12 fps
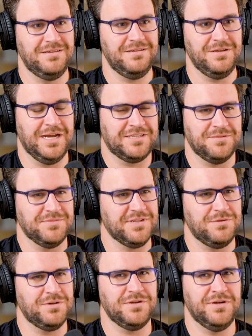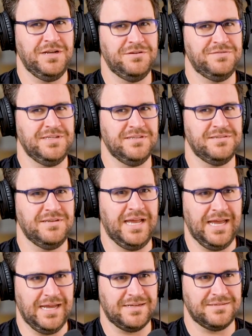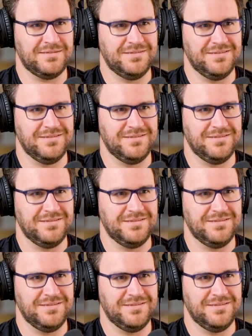you ask them, it's like, well, your is X,